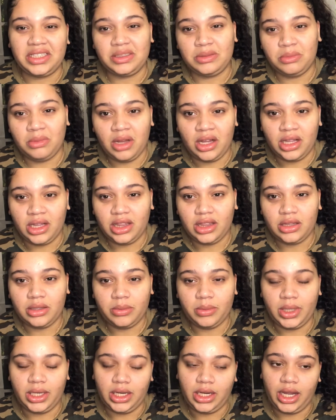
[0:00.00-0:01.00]
month,
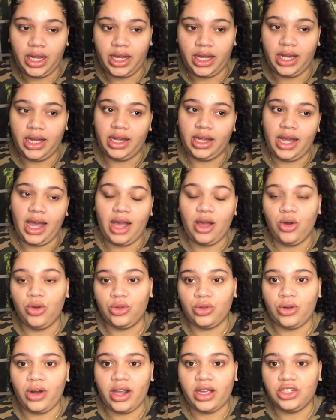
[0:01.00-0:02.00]
when I go
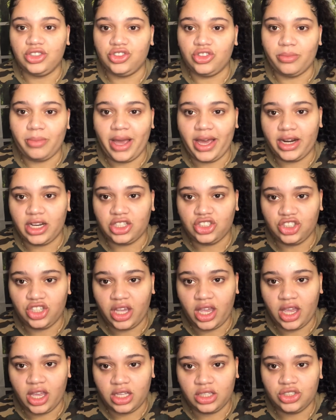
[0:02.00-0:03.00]
through like a dramatic
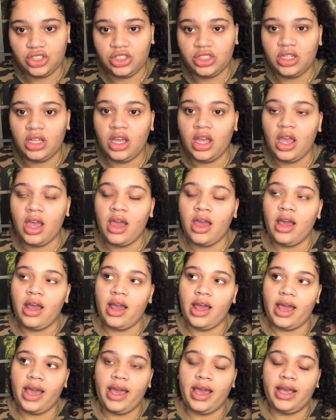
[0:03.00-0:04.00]
change.
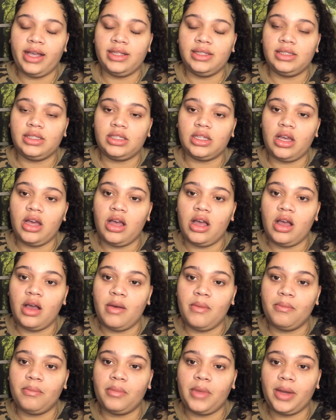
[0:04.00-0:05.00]
And
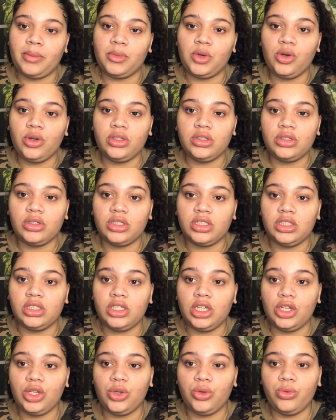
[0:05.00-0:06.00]
I'm going to
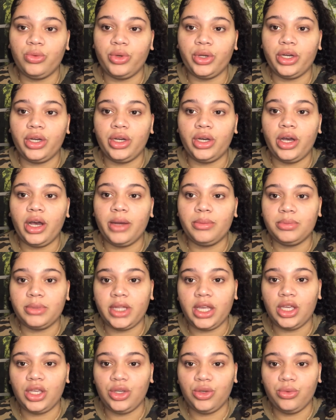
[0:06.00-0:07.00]
continue to
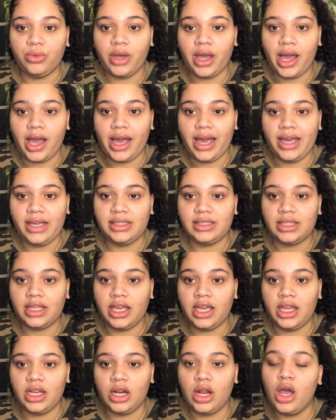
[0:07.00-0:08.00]
update you guys
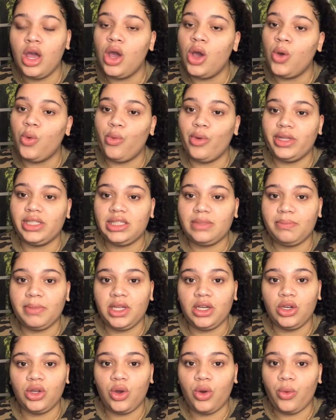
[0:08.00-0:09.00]
in what's
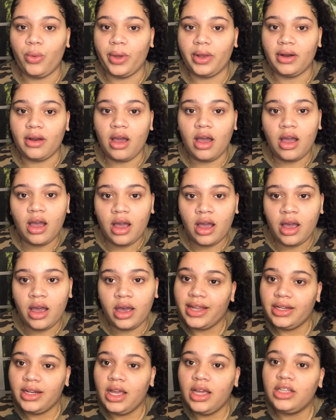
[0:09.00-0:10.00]
been going
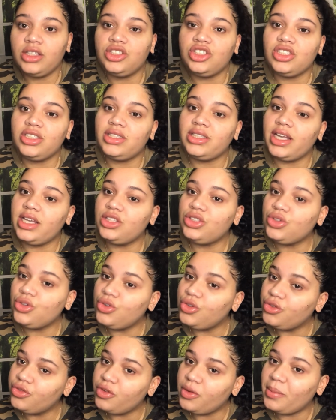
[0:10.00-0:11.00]
on. Just stay
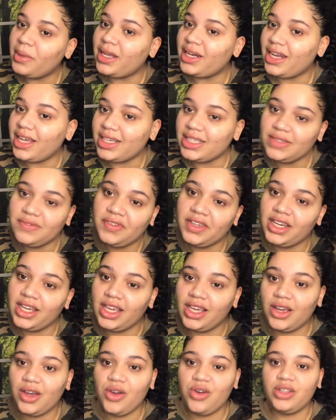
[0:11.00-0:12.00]
tuned for my next
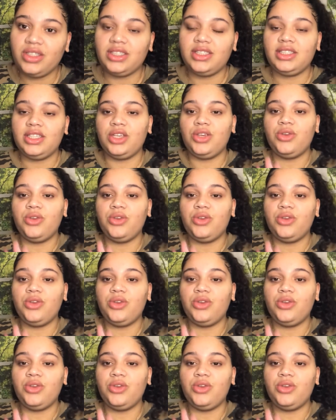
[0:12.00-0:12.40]
video, and see you